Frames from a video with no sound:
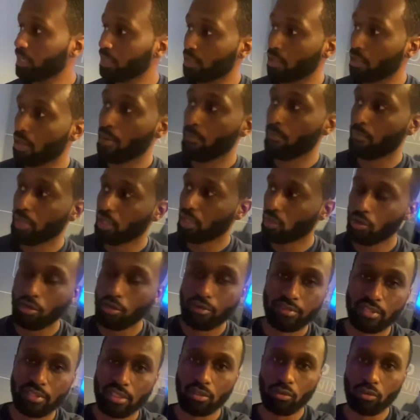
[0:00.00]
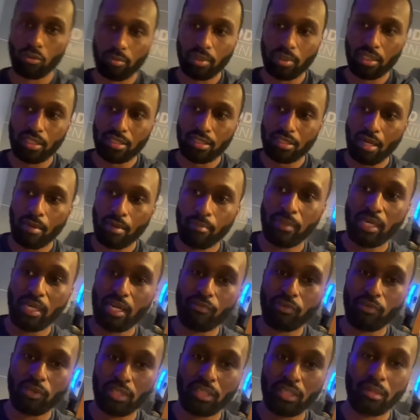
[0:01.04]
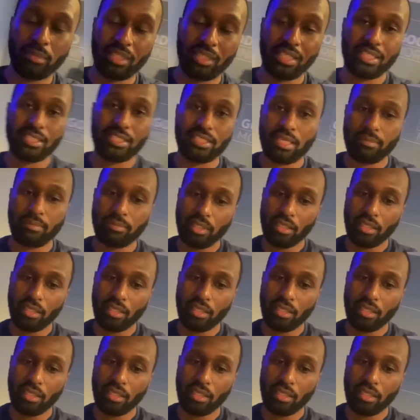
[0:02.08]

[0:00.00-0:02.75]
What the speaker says: I'm better off single, because I'm never going to be accepted